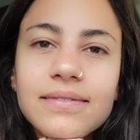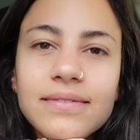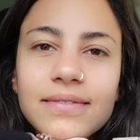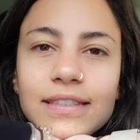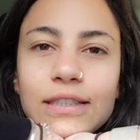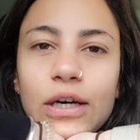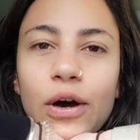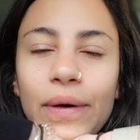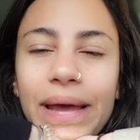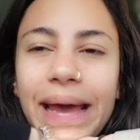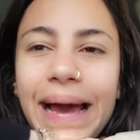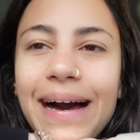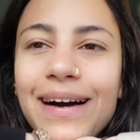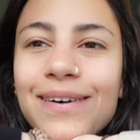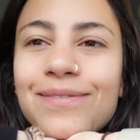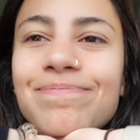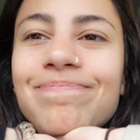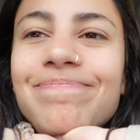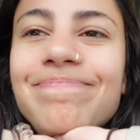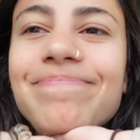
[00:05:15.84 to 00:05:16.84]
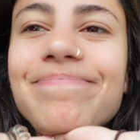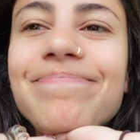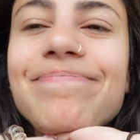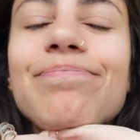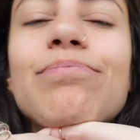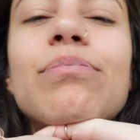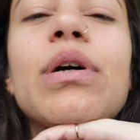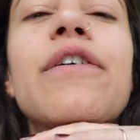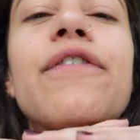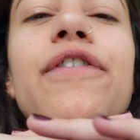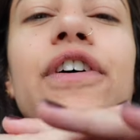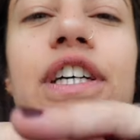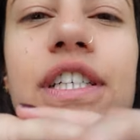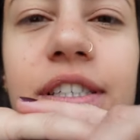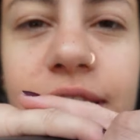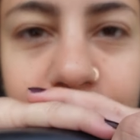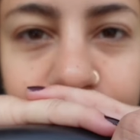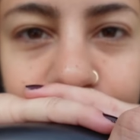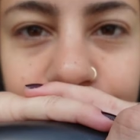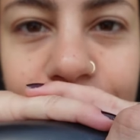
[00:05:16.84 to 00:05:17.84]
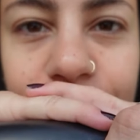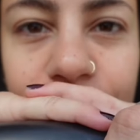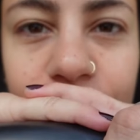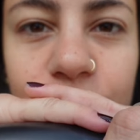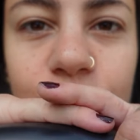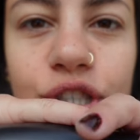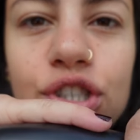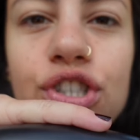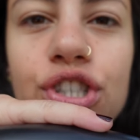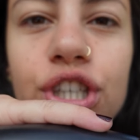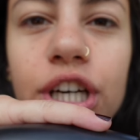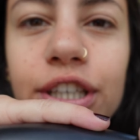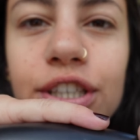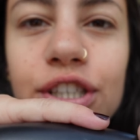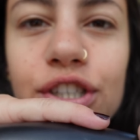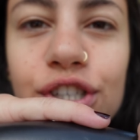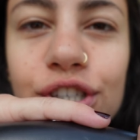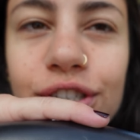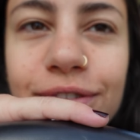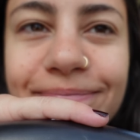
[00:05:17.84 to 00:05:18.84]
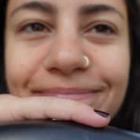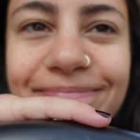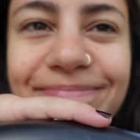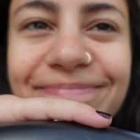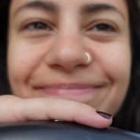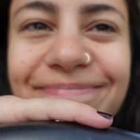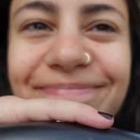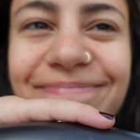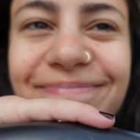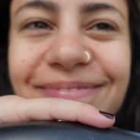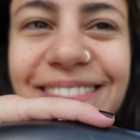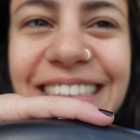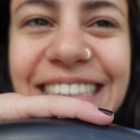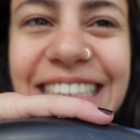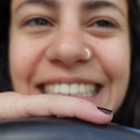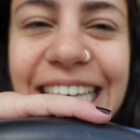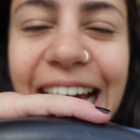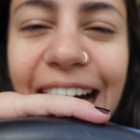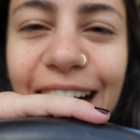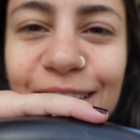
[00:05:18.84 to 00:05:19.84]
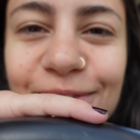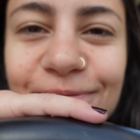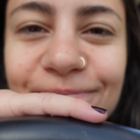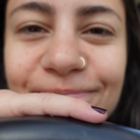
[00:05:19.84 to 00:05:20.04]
So yeah, but first, church. See ya.